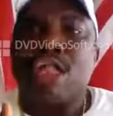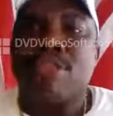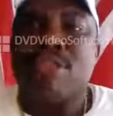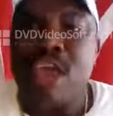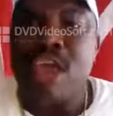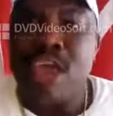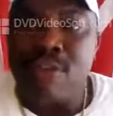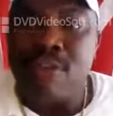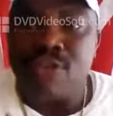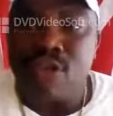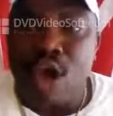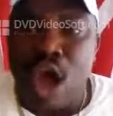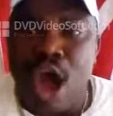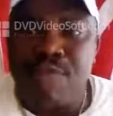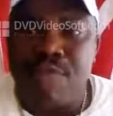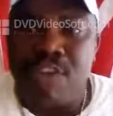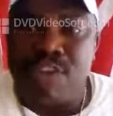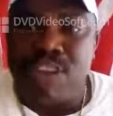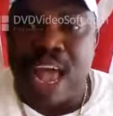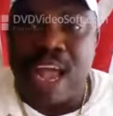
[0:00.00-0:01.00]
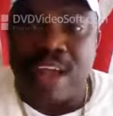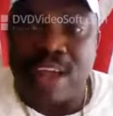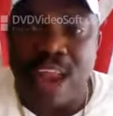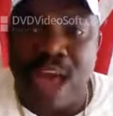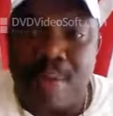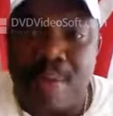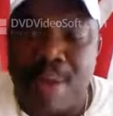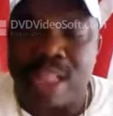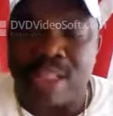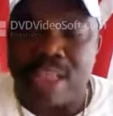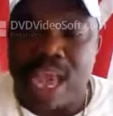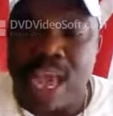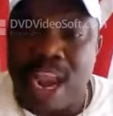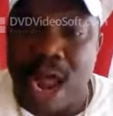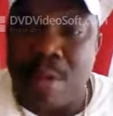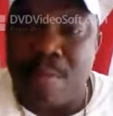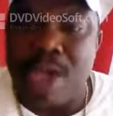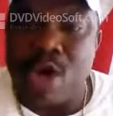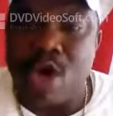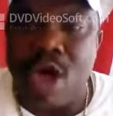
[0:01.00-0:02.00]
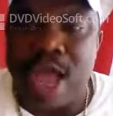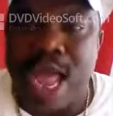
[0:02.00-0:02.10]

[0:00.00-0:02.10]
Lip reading: This is Officer Clement Eramigo